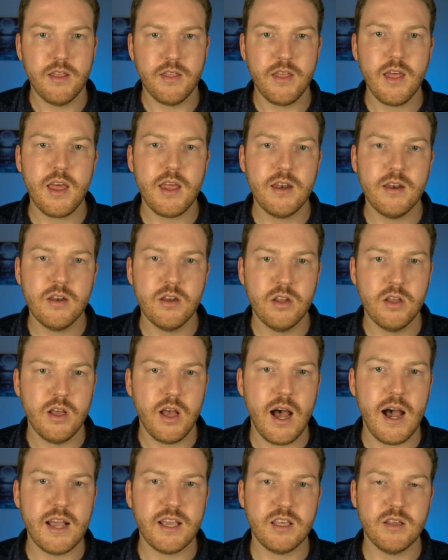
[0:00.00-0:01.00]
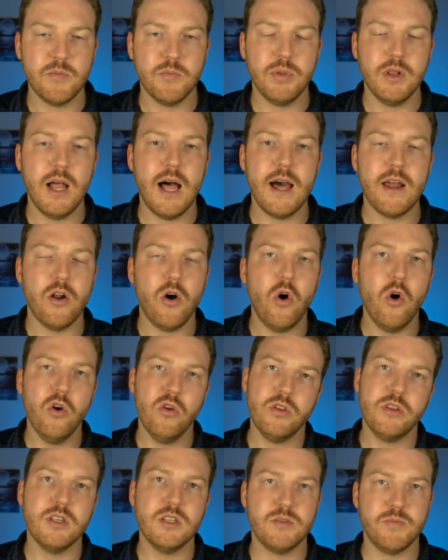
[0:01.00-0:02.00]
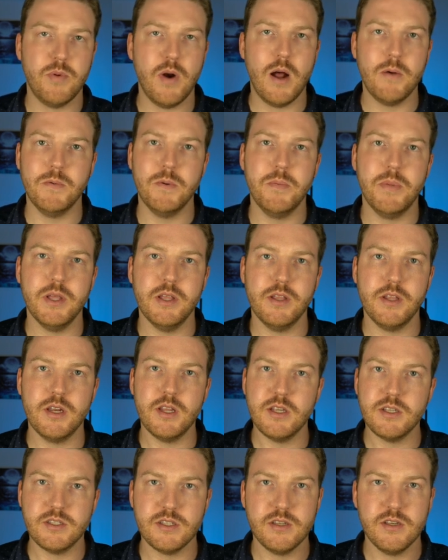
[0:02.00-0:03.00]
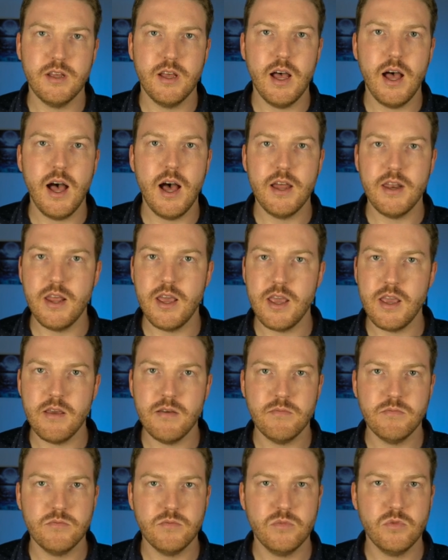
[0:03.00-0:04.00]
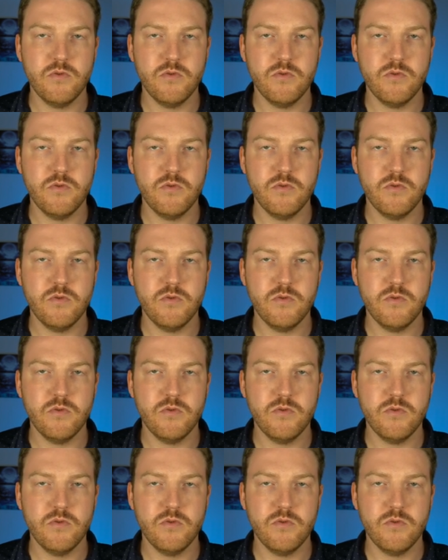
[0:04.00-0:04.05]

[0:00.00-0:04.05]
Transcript: Then I can plot all these probabilities on a